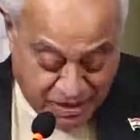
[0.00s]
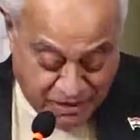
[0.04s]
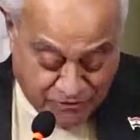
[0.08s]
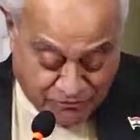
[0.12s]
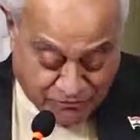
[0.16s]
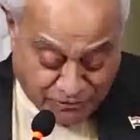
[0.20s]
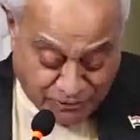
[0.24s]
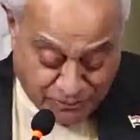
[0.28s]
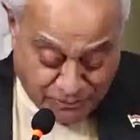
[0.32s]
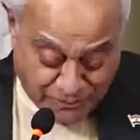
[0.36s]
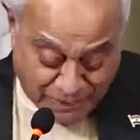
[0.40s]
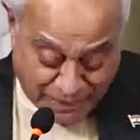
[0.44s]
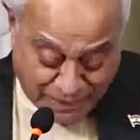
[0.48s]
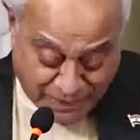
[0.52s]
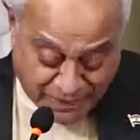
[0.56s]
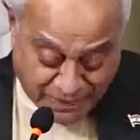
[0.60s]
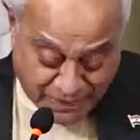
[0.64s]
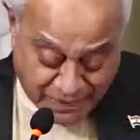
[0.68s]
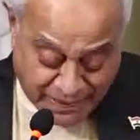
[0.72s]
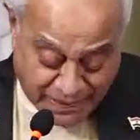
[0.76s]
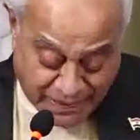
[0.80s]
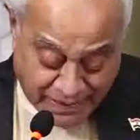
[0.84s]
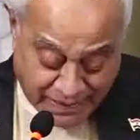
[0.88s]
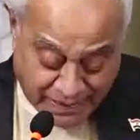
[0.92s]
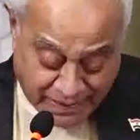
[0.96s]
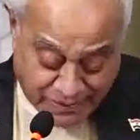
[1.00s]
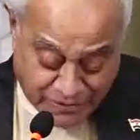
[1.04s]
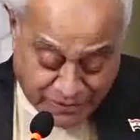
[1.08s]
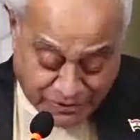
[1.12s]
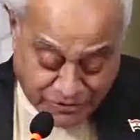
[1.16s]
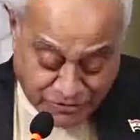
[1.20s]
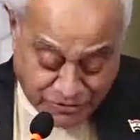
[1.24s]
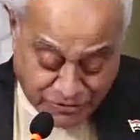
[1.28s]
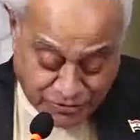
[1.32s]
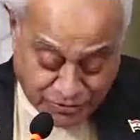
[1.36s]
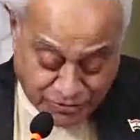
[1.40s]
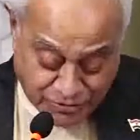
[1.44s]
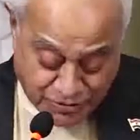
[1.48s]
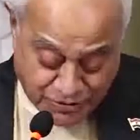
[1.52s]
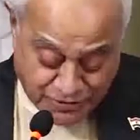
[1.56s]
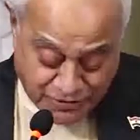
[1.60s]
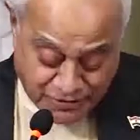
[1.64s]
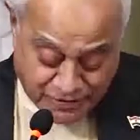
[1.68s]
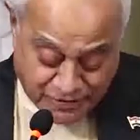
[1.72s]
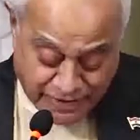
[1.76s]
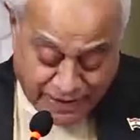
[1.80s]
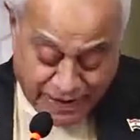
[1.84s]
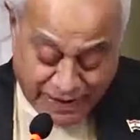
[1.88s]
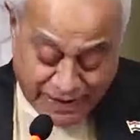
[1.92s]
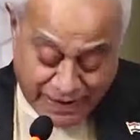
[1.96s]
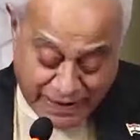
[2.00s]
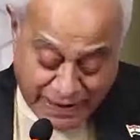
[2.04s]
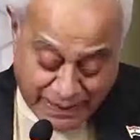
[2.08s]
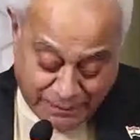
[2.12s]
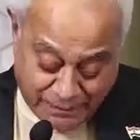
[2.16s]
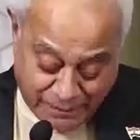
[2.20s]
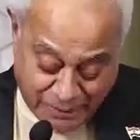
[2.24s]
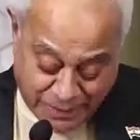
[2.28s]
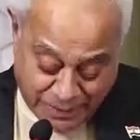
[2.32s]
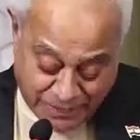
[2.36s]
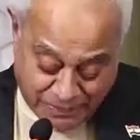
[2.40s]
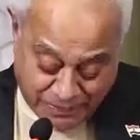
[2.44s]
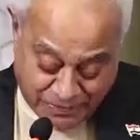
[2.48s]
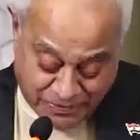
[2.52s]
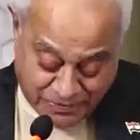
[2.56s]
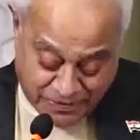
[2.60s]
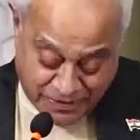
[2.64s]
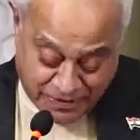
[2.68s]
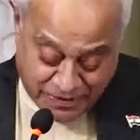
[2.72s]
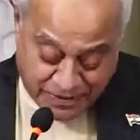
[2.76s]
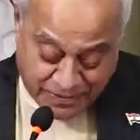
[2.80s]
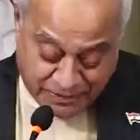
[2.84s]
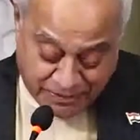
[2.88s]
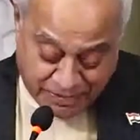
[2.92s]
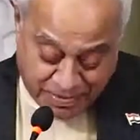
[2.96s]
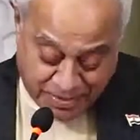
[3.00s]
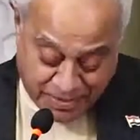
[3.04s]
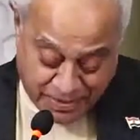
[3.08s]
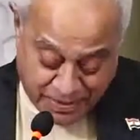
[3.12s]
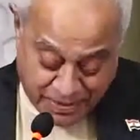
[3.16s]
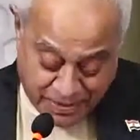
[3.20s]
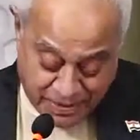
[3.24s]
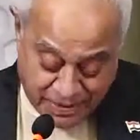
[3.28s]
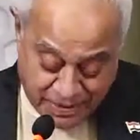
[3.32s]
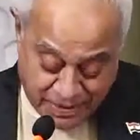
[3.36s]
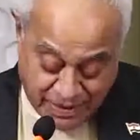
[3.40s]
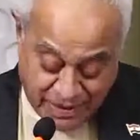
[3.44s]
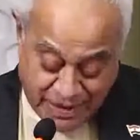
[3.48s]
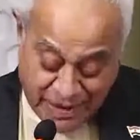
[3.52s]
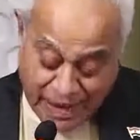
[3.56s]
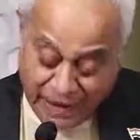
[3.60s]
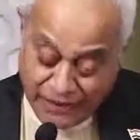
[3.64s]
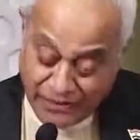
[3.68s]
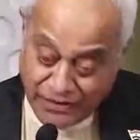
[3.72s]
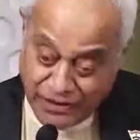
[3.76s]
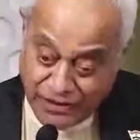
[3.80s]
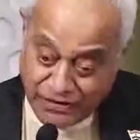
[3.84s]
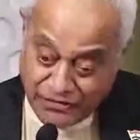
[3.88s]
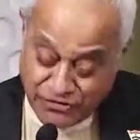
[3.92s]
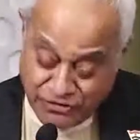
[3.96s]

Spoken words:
for mental health disorders and epilepsy, and they